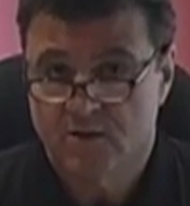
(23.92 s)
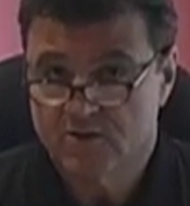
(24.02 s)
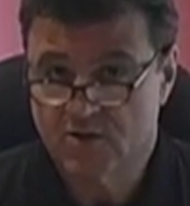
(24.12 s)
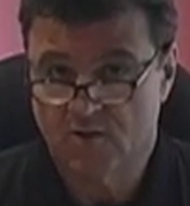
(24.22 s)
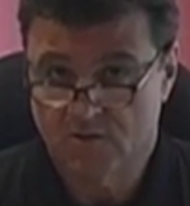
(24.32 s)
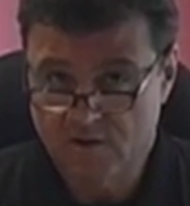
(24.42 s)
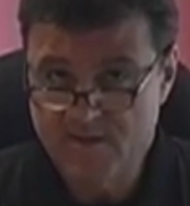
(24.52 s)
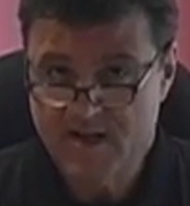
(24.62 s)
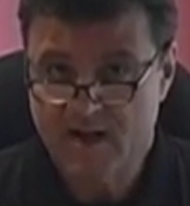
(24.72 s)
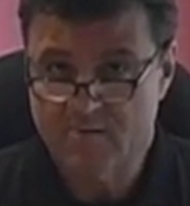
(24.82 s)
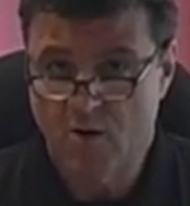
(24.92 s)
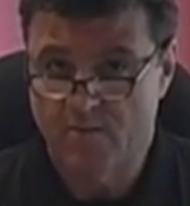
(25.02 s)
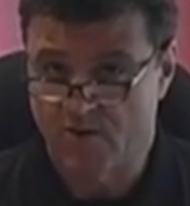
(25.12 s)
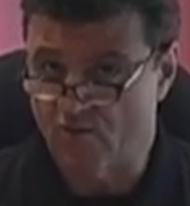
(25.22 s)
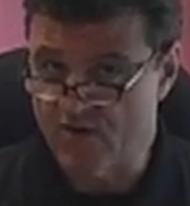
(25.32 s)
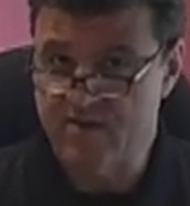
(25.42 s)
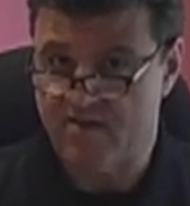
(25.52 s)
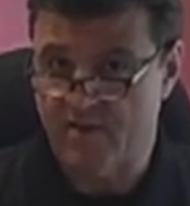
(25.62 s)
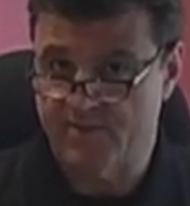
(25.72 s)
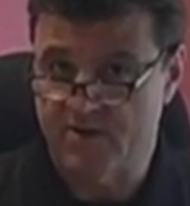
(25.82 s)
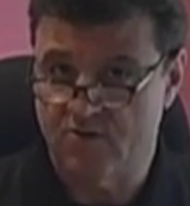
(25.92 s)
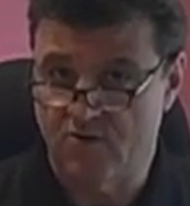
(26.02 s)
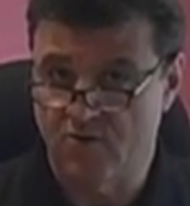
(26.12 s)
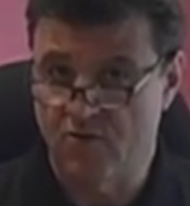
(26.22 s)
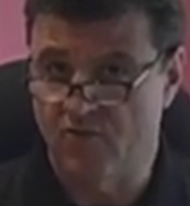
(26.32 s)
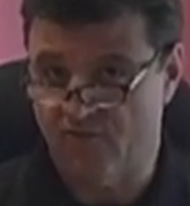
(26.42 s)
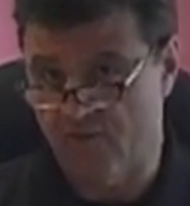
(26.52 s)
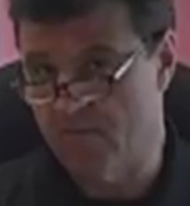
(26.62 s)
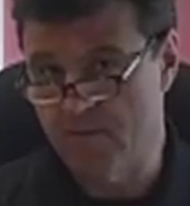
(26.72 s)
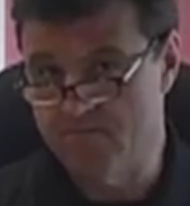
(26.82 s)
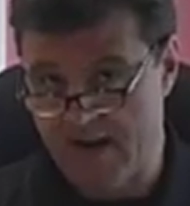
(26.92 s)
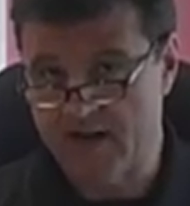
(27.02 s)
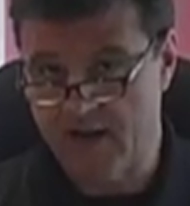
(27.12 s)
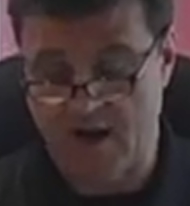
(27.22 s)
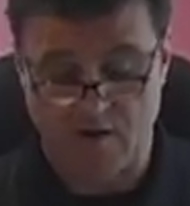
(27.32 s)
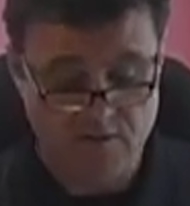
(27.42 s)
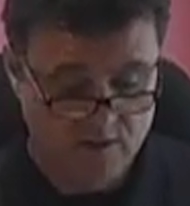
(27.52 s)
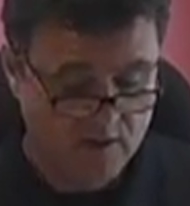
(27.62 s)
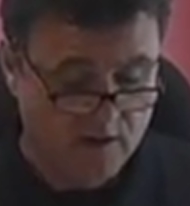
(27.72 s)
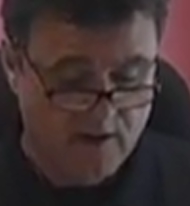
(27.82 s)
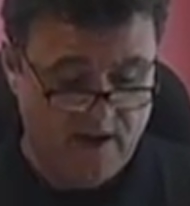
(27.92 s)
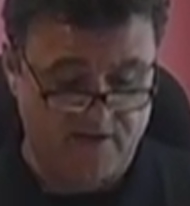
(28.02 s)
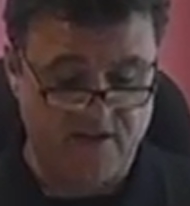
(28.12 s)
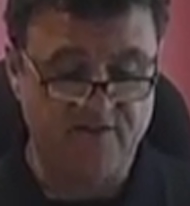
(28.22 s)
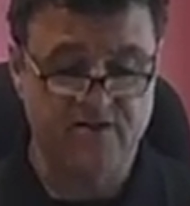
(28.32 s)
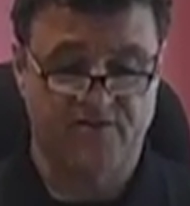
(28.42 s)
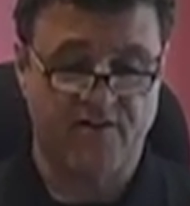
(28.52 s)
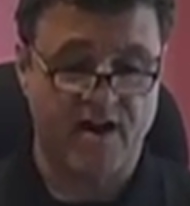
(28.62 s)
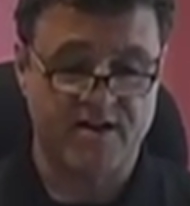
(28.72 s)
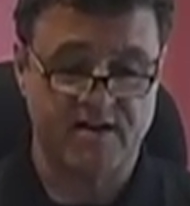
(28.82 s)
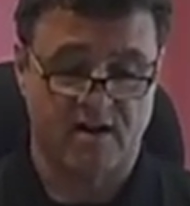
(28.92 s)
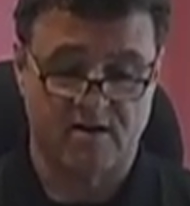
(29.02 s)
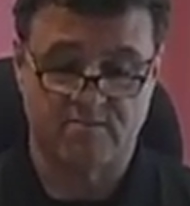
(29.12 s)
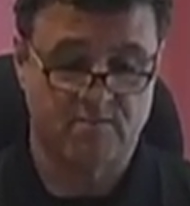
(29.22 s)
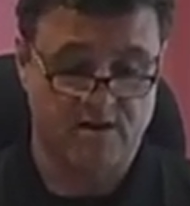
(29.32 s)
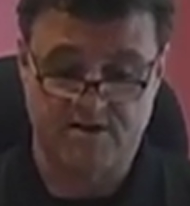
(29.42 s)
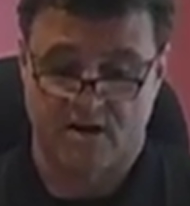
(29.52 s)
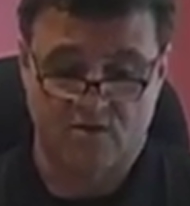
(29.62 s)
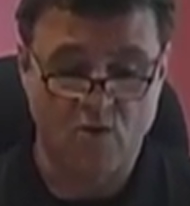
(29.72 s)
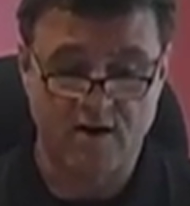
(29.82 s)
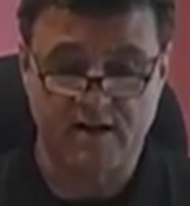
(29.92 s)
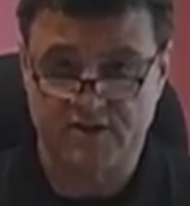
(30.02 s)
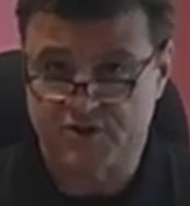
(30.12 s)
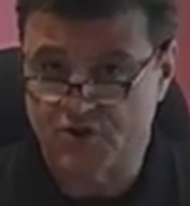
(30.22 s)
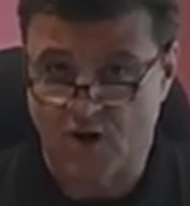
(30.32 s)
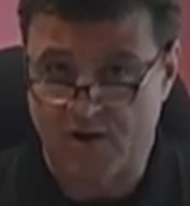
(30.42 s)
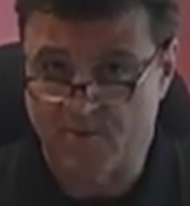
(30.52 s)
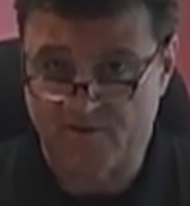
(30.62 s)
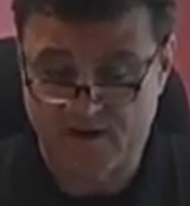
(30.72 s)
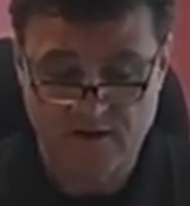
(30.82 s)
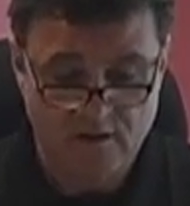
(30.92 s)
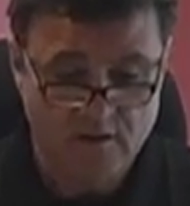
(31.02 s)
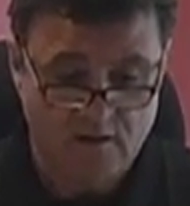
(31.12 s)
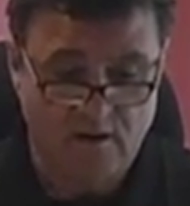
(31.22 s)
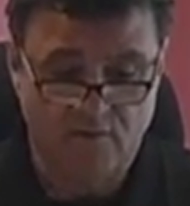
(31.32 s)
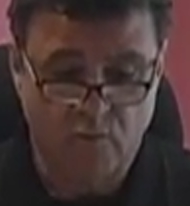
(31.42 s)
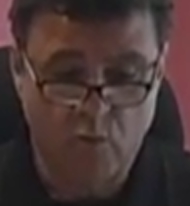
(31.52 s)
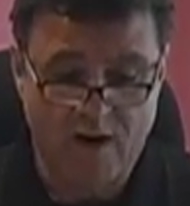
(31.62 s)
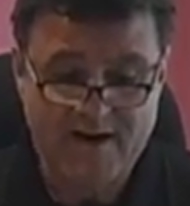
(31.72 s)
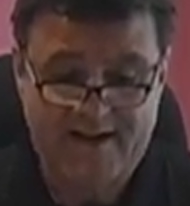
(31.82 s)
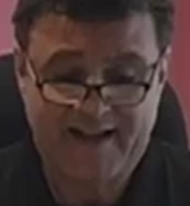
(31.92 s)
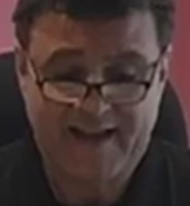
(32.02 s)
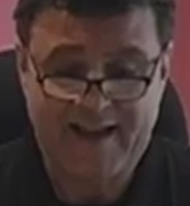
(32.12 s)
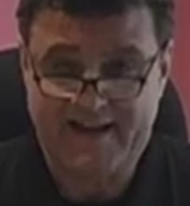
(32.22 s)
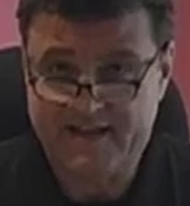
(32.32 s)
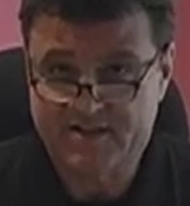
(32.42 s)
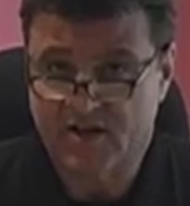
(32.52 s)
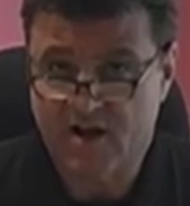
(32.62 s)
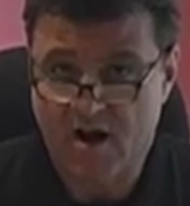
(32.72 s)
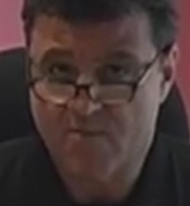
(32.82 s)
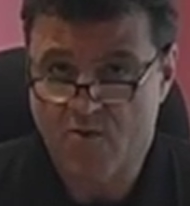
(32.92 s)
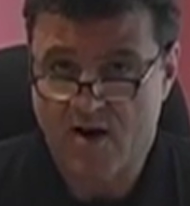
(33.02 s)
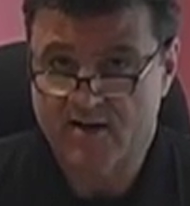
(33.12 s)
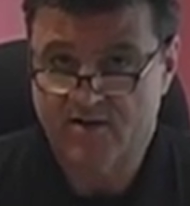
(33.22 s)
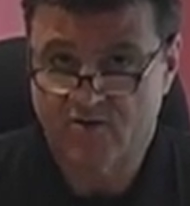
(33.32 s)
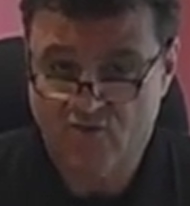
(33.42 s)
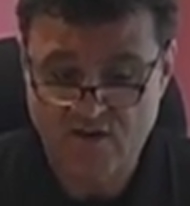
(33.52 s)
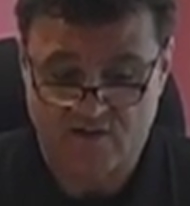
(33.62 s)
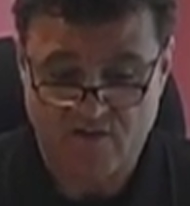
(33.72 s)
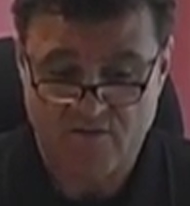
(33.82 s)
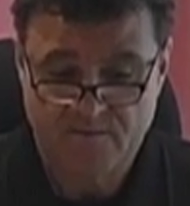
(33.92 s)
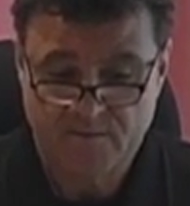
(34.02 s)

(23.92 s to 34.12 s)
So let me take a moment and read something to you from Medicare, as they've defined and done quite a nice job of it, of what it is a chiropractic treats.